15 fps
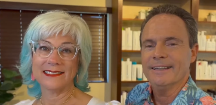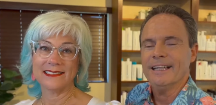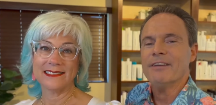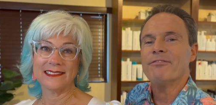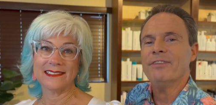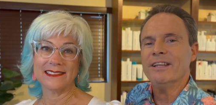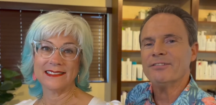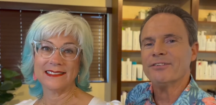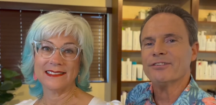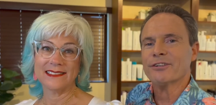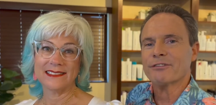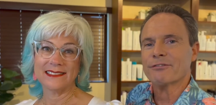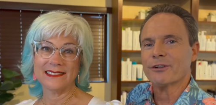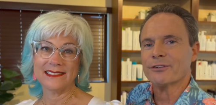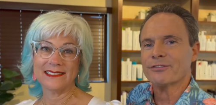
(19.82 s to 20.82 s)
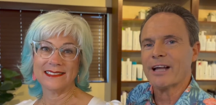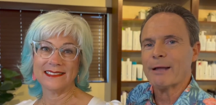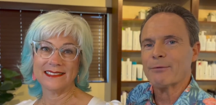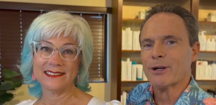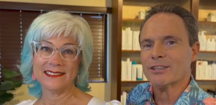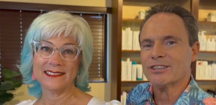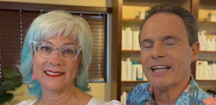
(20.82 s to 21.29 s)
Speaker 1: If this is your first
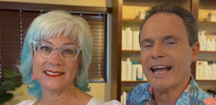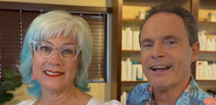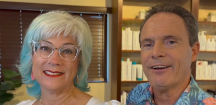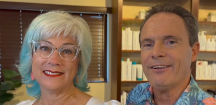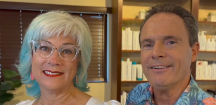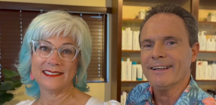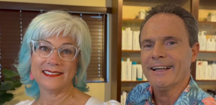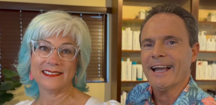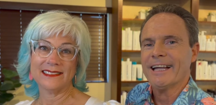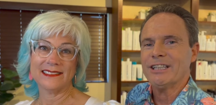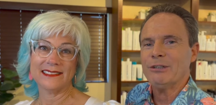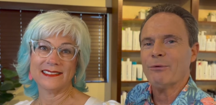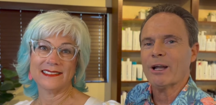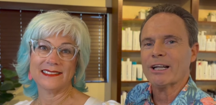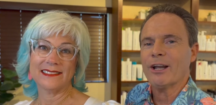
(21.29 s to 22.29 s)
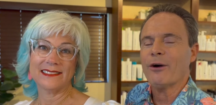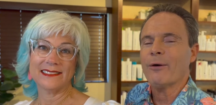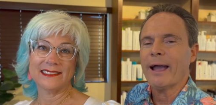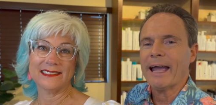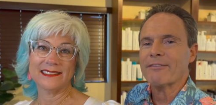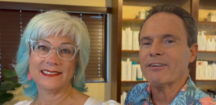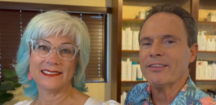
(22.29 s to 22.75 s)
time to our channel and you want to
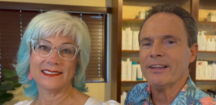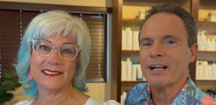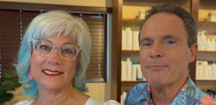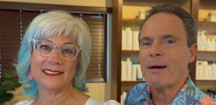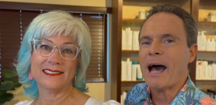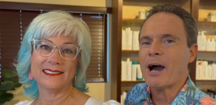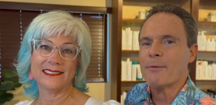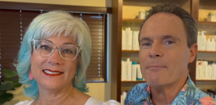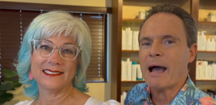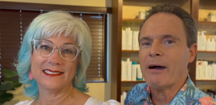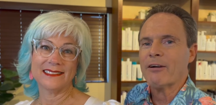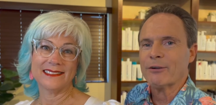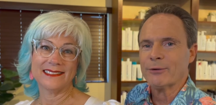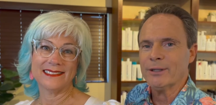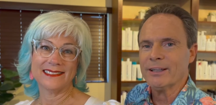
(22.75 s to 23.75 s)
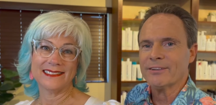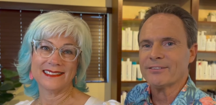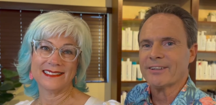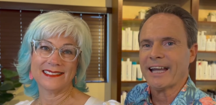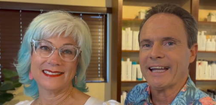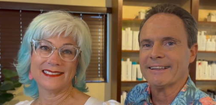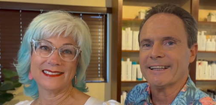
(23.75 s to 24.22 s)
know everything about Maui real
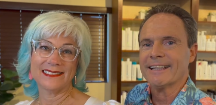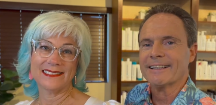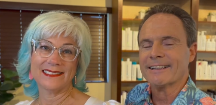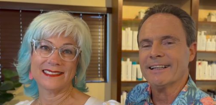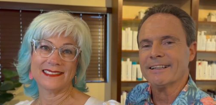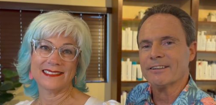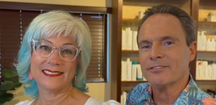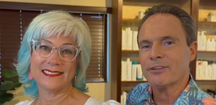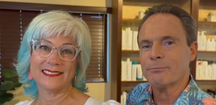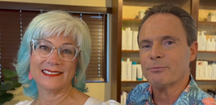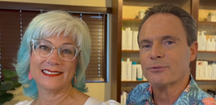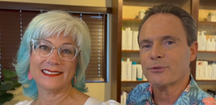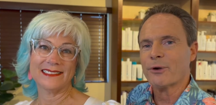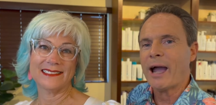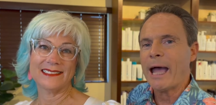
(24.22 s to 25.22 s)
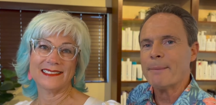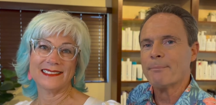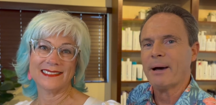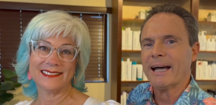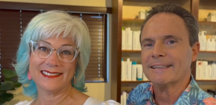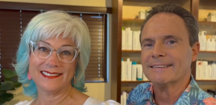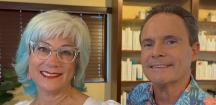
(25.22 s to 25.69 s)
estate, then click the subscribe
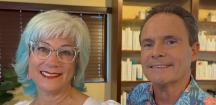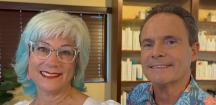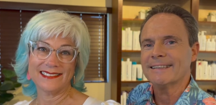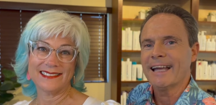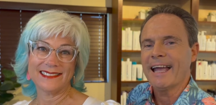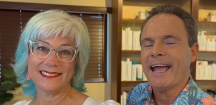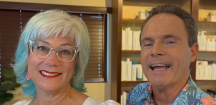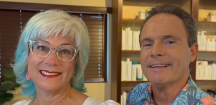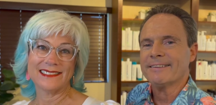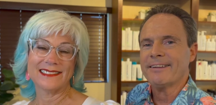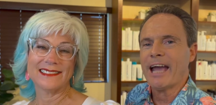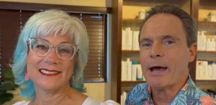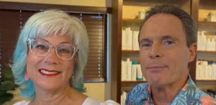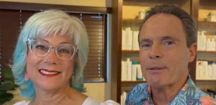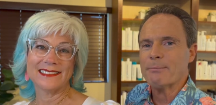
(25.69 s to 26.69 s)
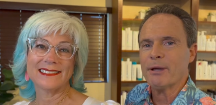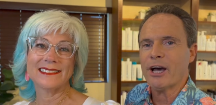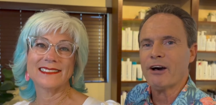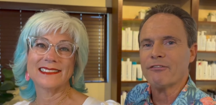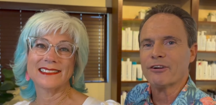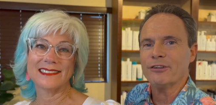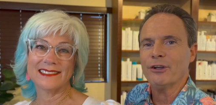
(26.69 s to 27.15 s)
button and tap the
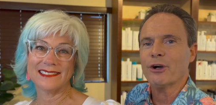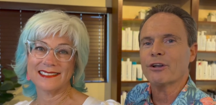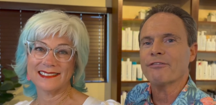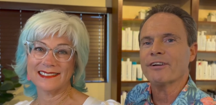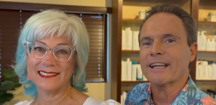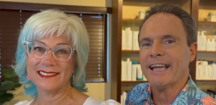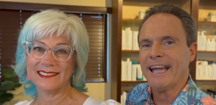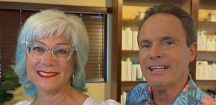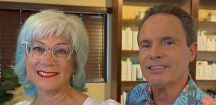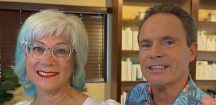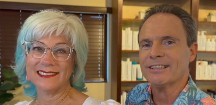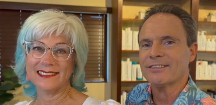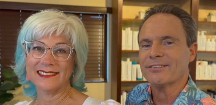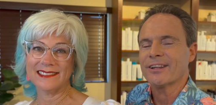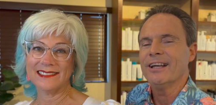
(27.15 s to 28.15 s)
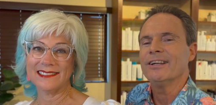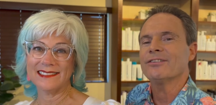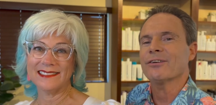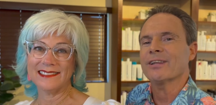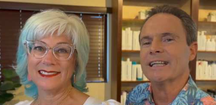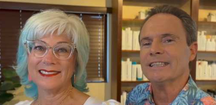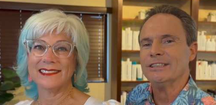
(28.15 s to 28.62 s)
bell for notifications
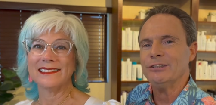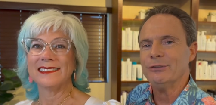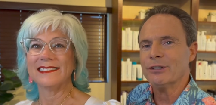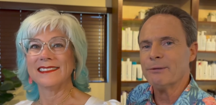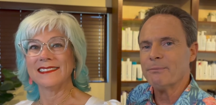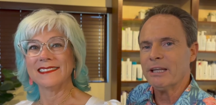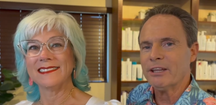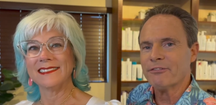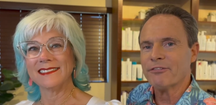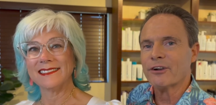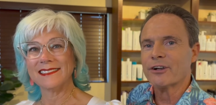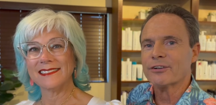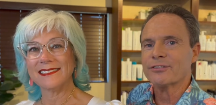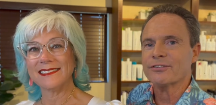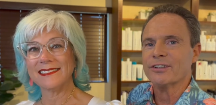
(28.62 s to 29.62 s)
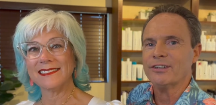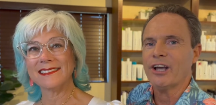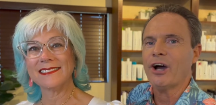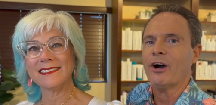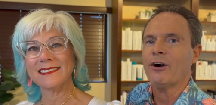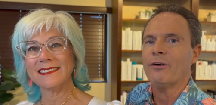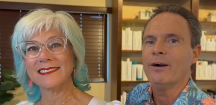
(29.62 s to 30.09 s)
so that you can be the first to
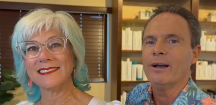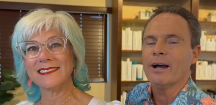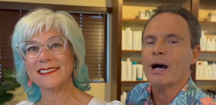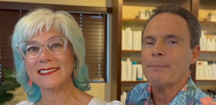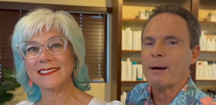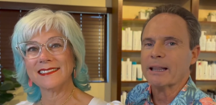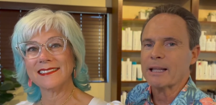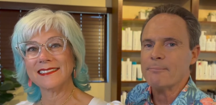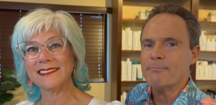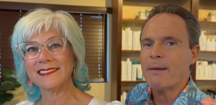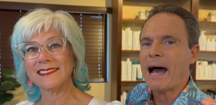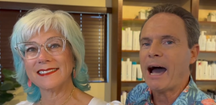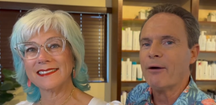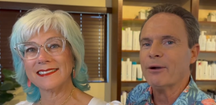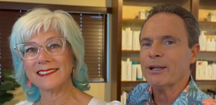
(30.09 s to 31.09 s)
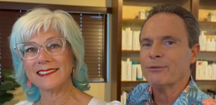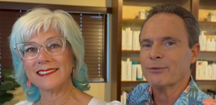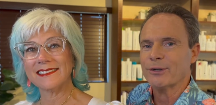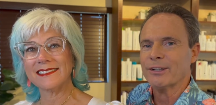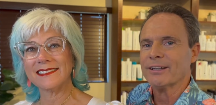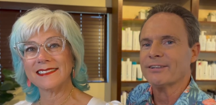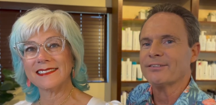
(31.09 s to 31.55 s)
know about the Maui
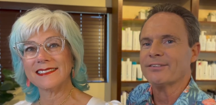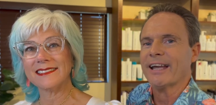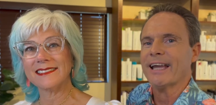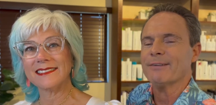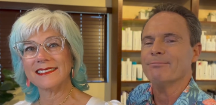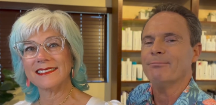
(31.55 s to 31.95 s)
real estate